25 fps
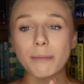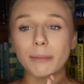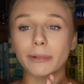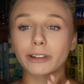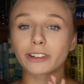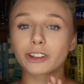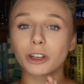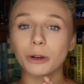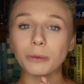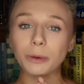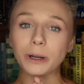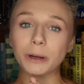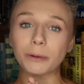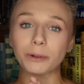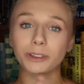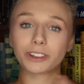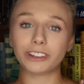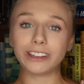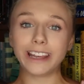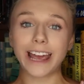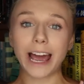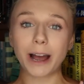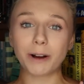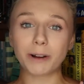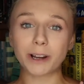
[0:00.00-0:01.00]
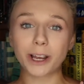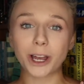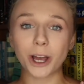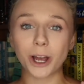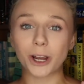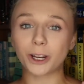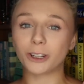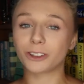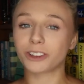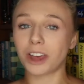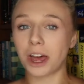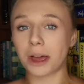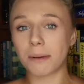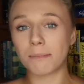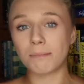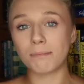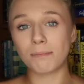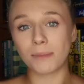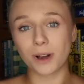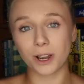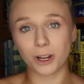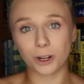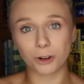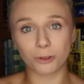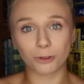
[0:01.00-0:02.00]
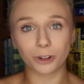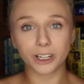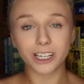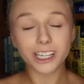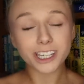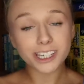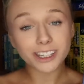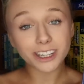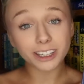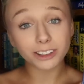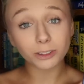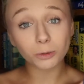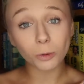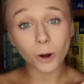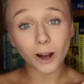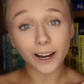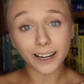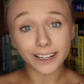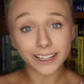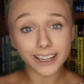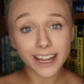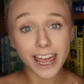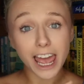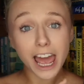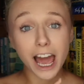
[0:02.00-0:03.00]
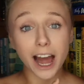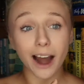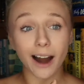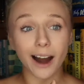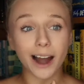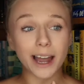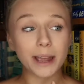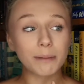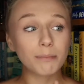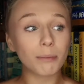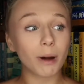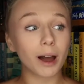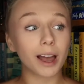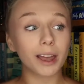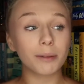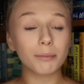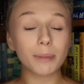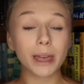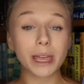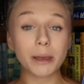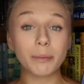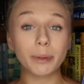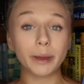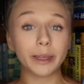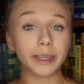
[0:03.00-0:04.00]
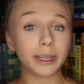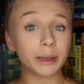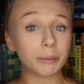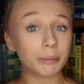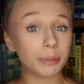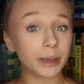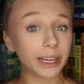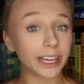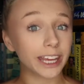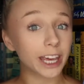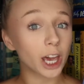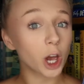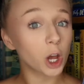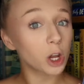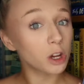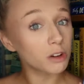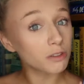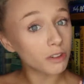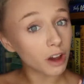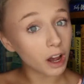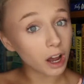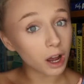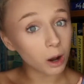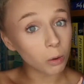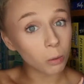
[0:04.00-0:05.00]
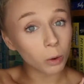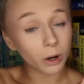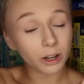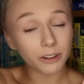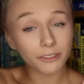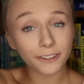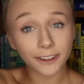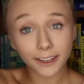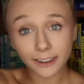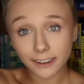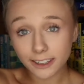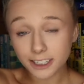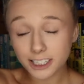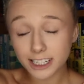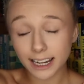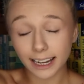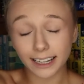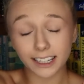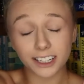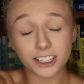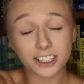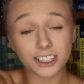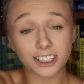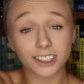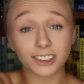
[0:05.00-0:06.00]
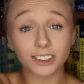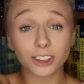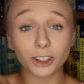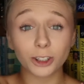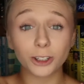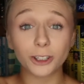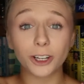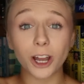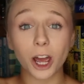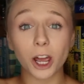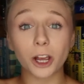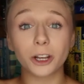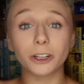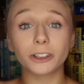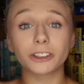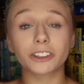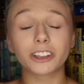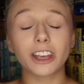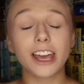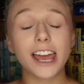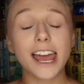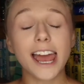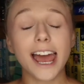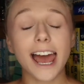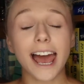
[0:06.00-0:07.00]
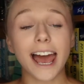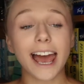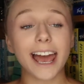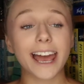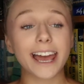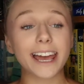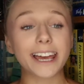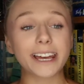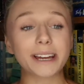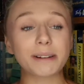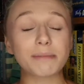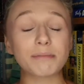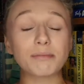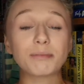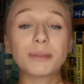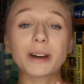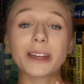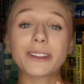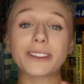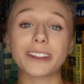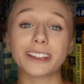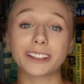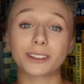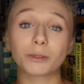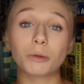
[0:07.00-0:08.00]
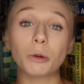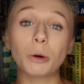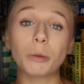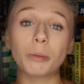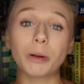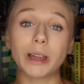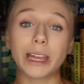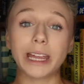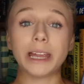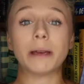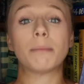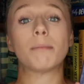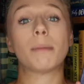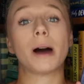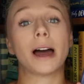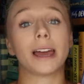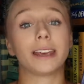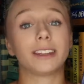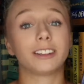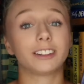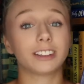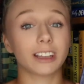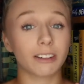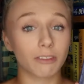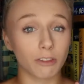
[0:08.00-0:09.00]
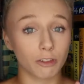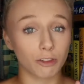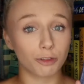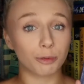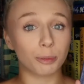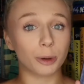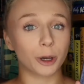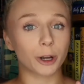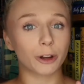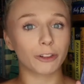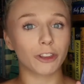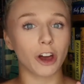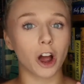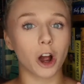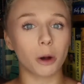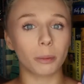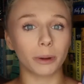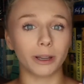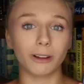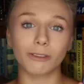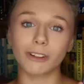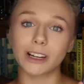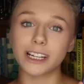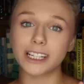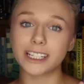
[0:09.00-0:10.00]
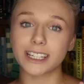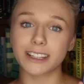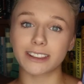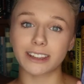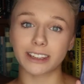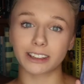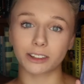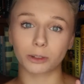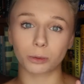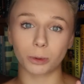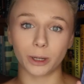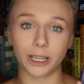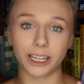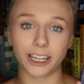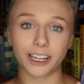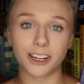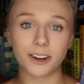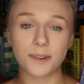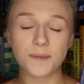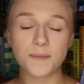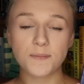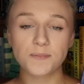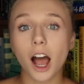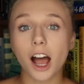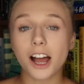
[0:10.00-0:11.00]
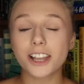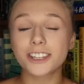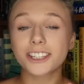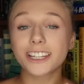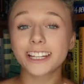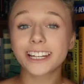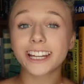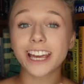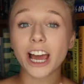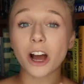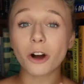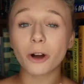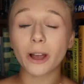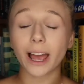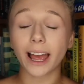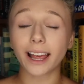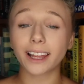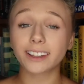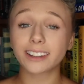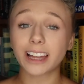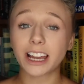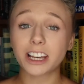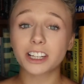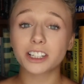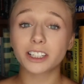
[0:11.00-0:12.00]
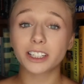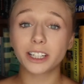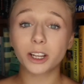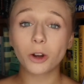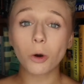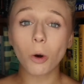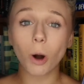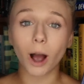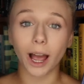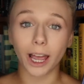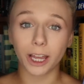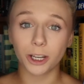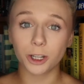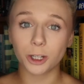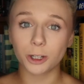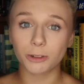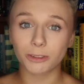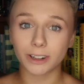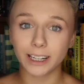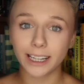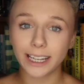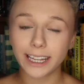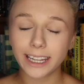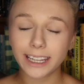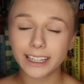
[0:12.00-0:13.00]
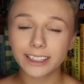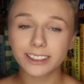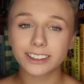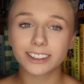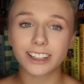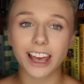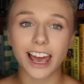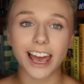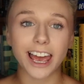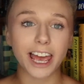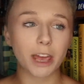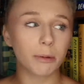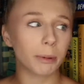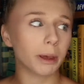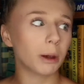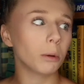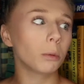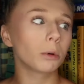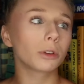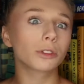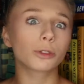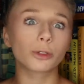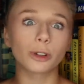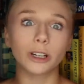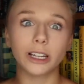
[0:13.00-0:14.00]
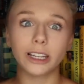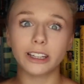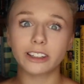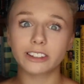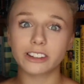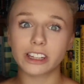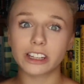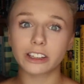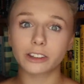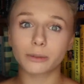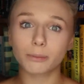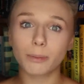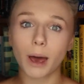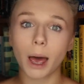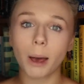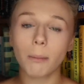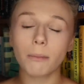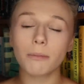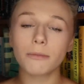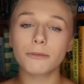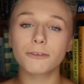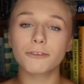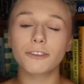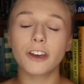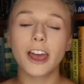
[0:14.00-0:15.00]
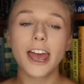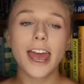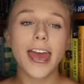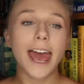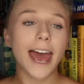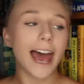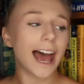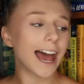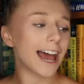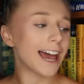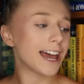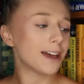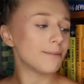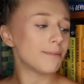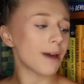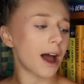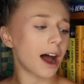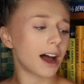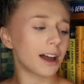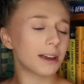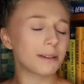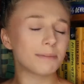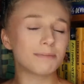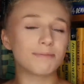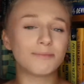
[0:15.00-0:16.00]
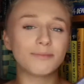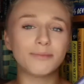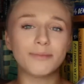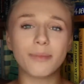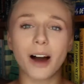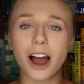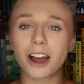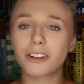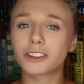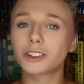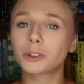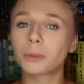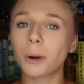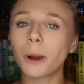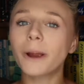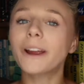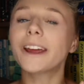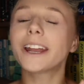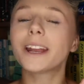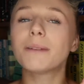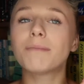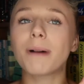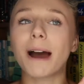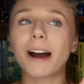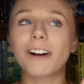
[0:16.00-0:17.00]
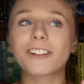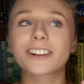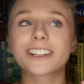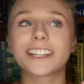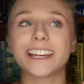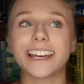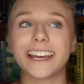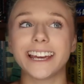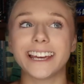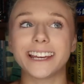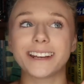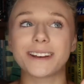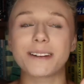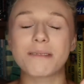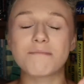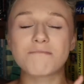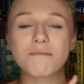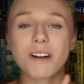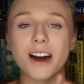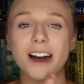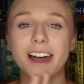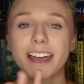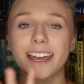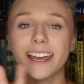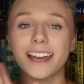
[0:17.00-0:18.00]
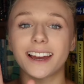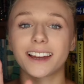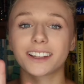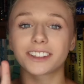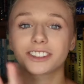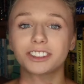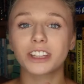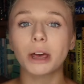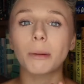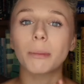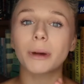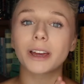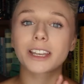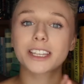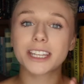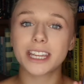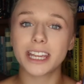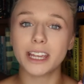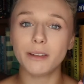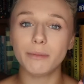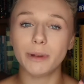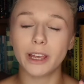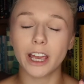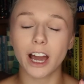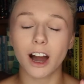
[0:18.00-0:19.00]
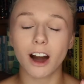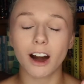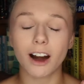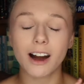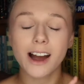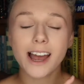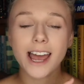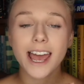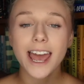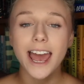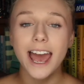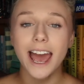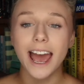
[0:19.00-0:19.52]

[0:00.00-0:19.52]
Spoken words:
So we will see how it goes. I might not reach this one. I might maybe pick it over one of the other challenges, who knows, but this will be my 7th book that I'll be reading this week. Undead Girl Gang is actually quite a new release. It was released this month. I've spoken about it in my summer TBR.